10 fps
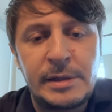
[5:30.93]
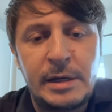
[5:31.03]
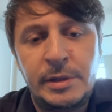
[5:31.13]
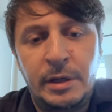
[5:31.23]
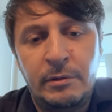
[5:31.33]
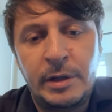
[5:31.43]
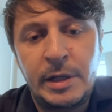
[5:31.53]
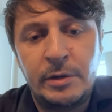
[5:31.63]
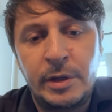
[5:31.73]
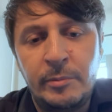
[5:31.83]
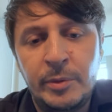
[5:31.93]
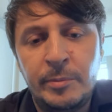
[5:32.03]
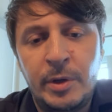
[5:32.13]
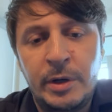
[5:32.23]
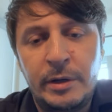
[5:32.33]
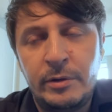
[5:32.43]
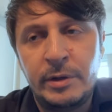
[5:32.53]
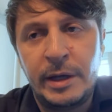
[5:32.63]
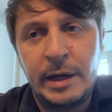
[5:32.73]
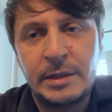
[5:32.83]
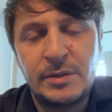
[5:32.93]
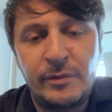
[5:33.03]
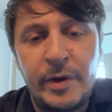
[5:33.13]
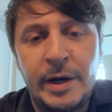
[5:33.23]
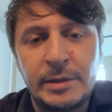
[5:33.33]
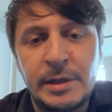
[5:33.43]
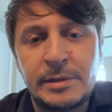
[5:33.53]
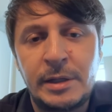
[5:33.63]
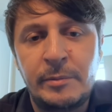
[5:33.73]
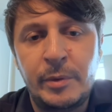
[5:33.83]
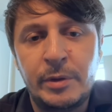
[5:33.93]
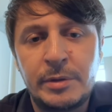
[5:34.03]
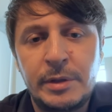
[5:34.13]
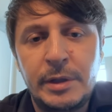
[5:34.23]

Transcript: You see right now, the input block only has file as input.